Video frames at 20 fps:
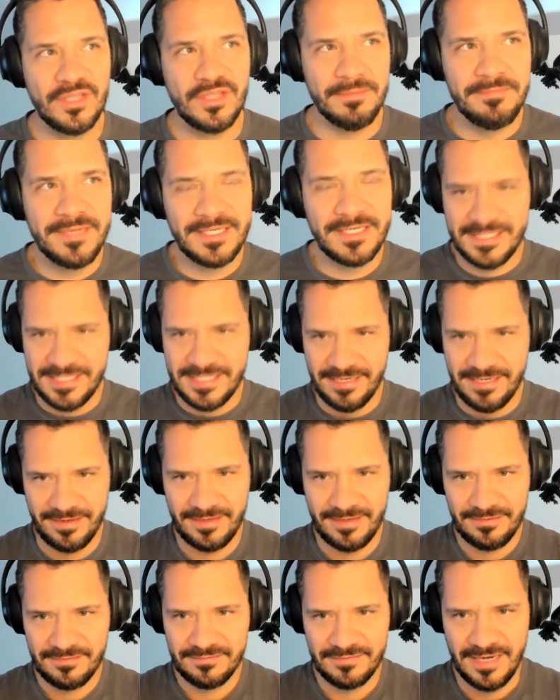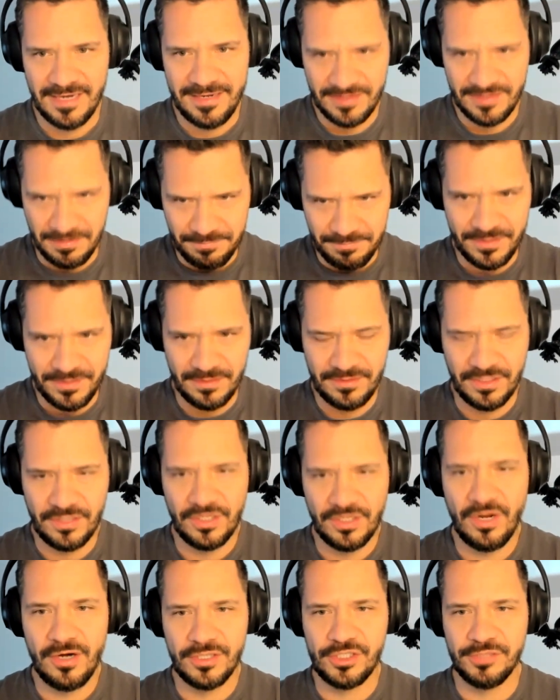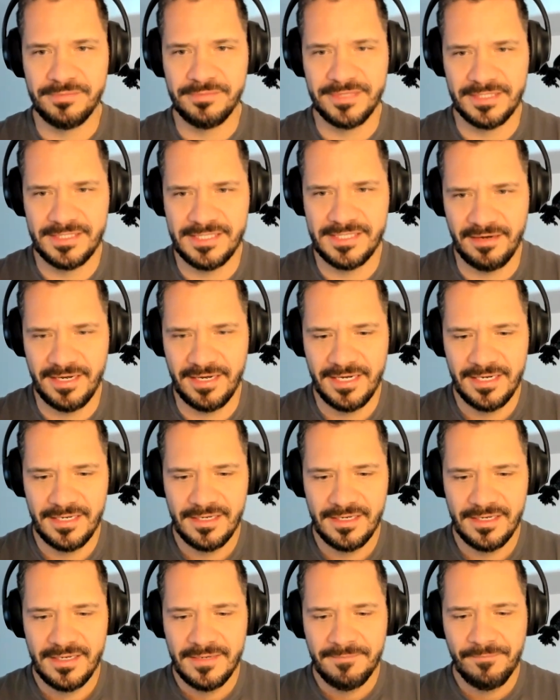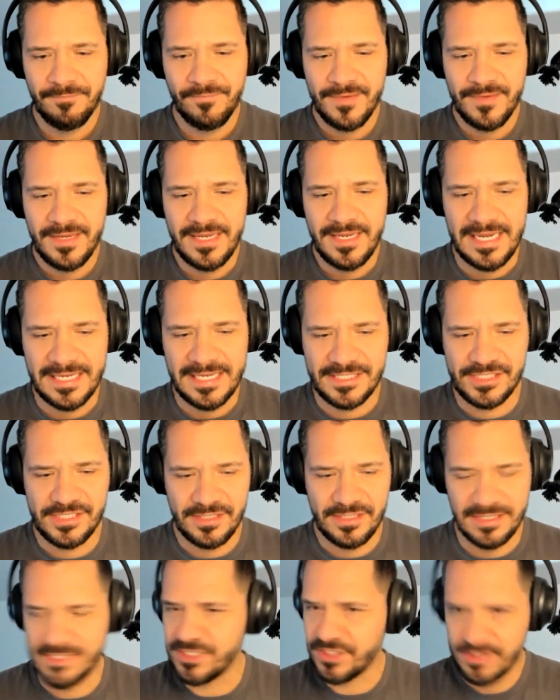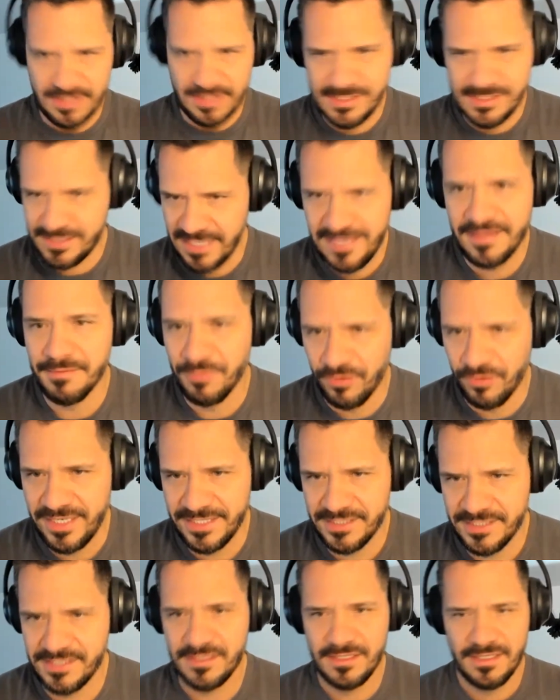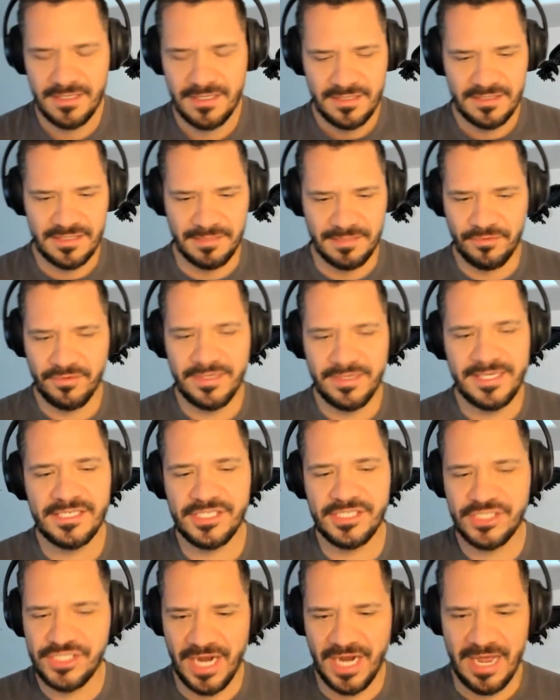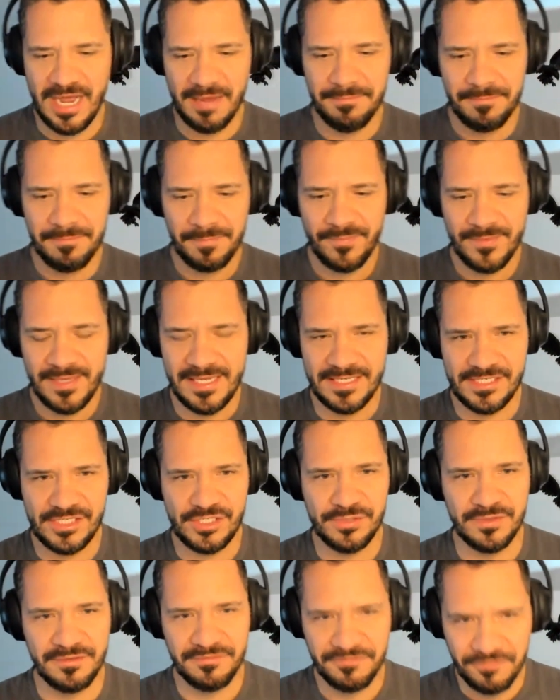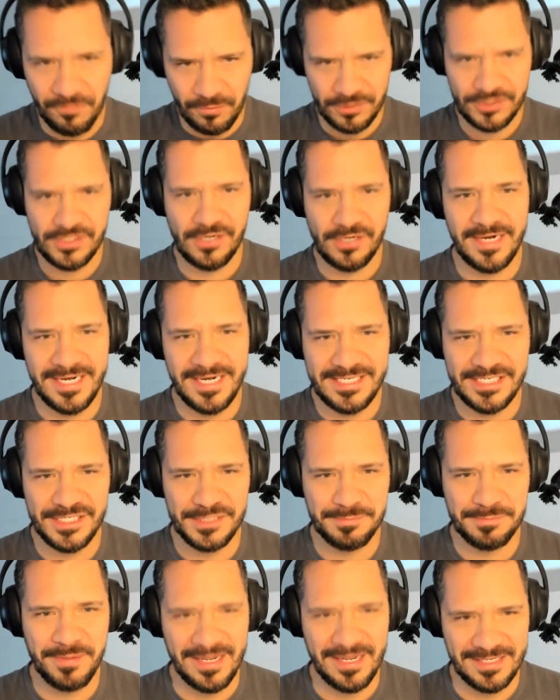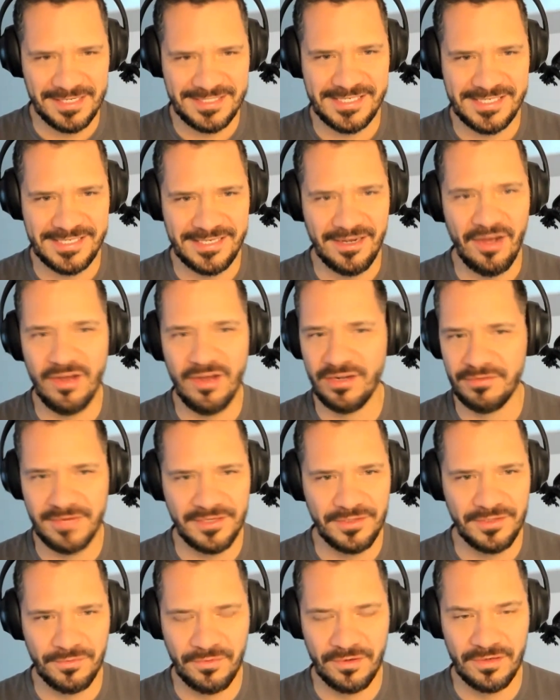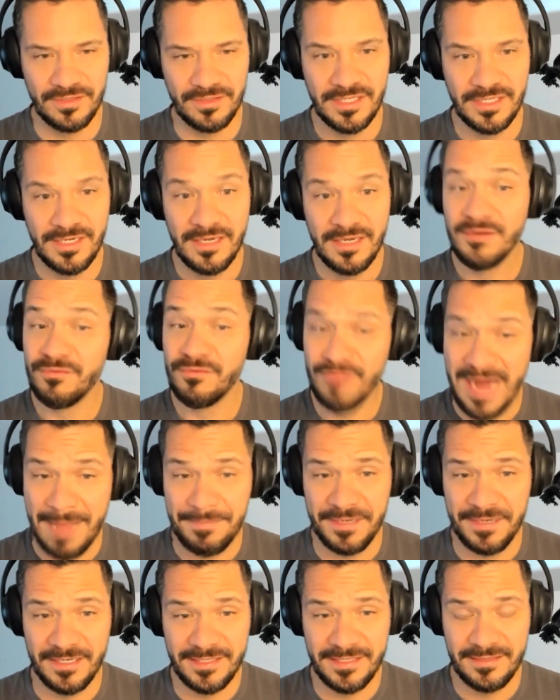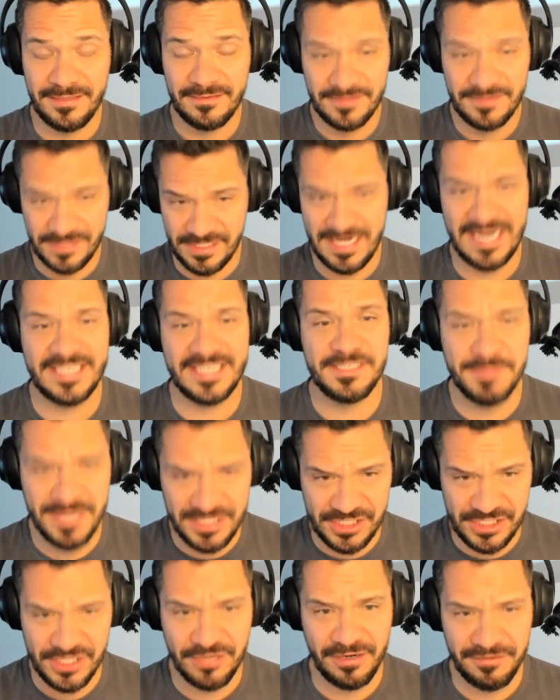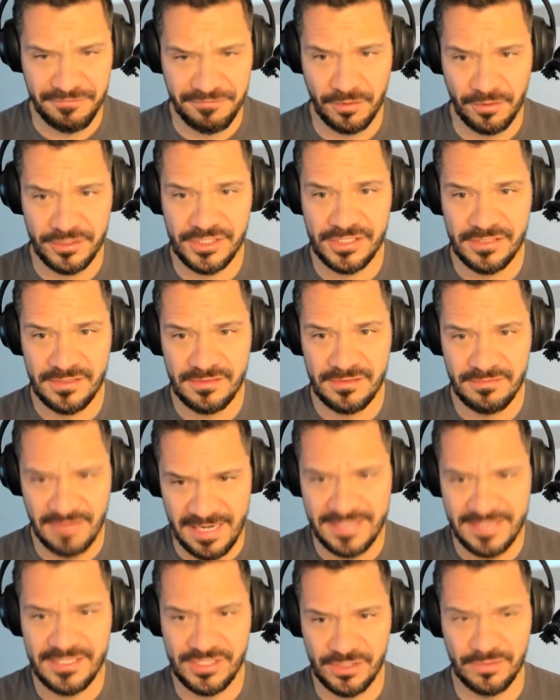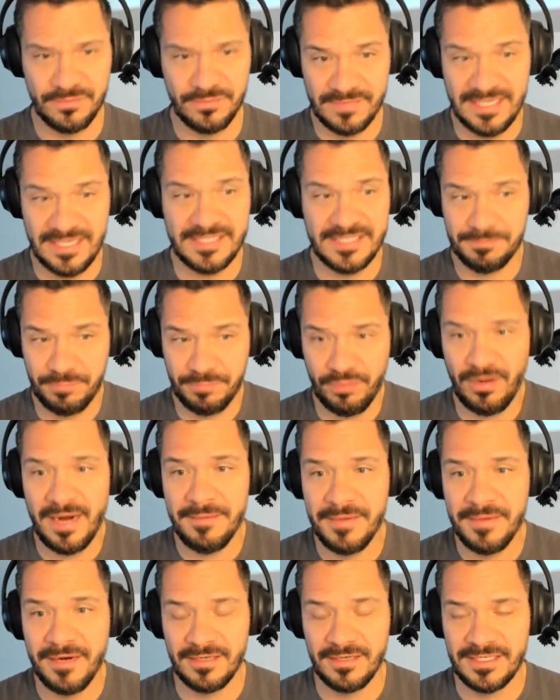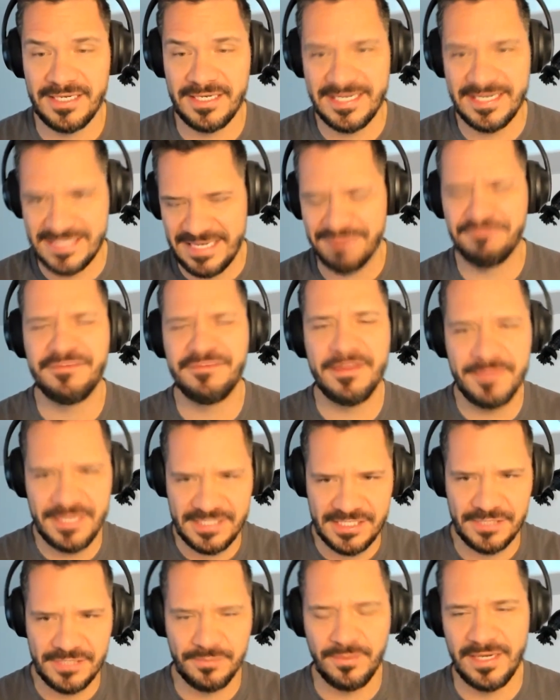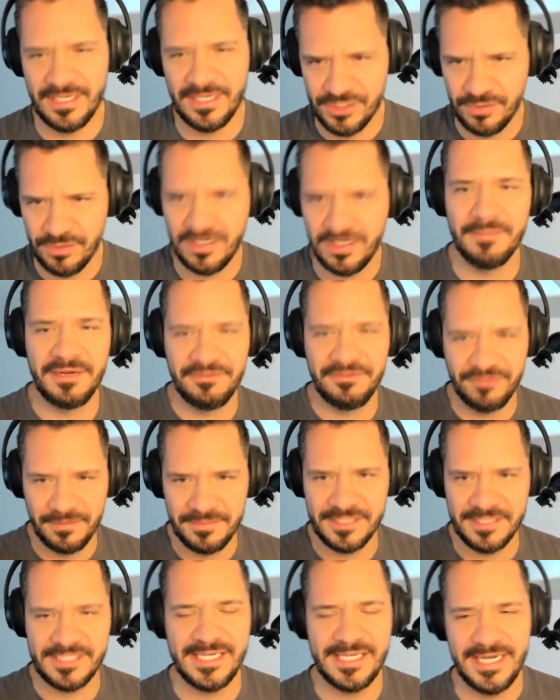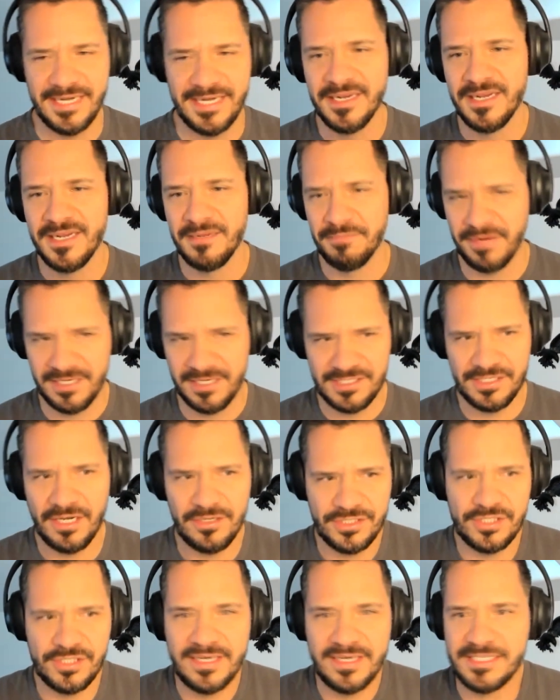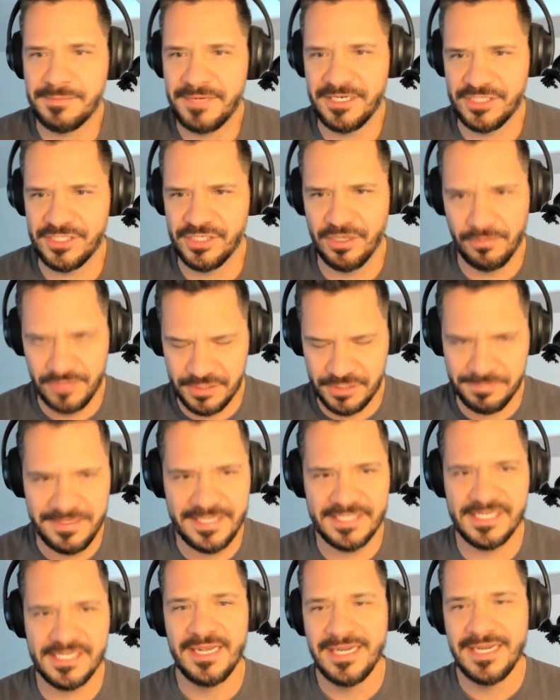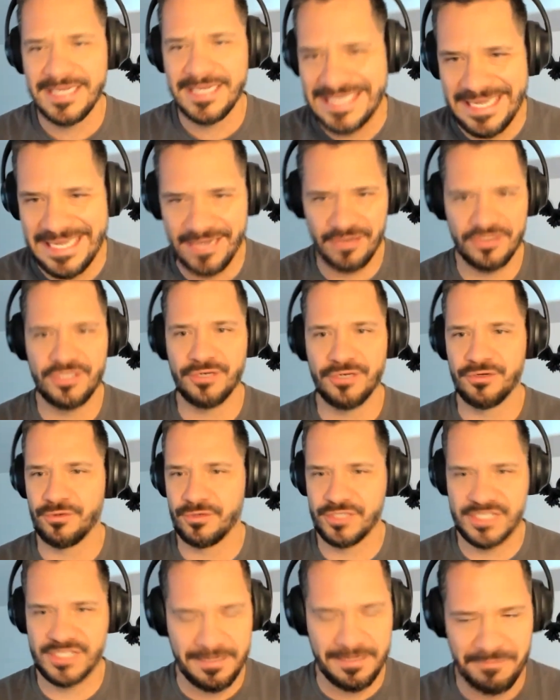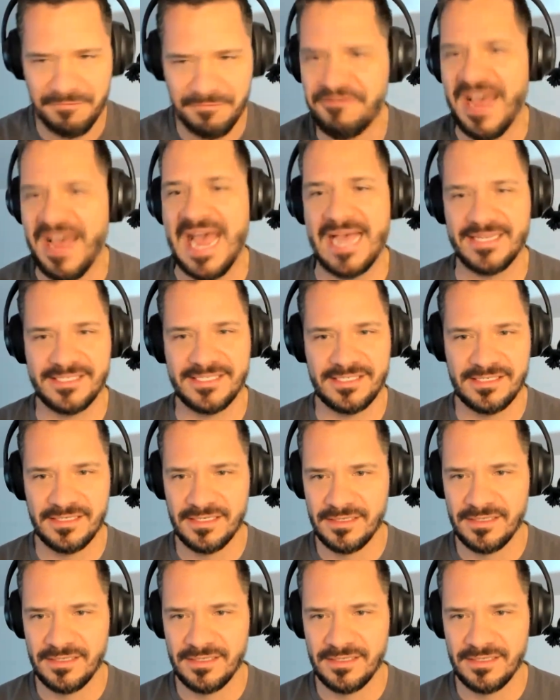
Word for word: The military, right? The larger military. It's let's say the Marines. The Marines' job is to enforce our nation's policy all around the world rapidly. It's an expeditionary force, right? So that's primarily, it's amphibious as well, so coming from the sea, but it's also expeditionary, which means get on your doorstep fast.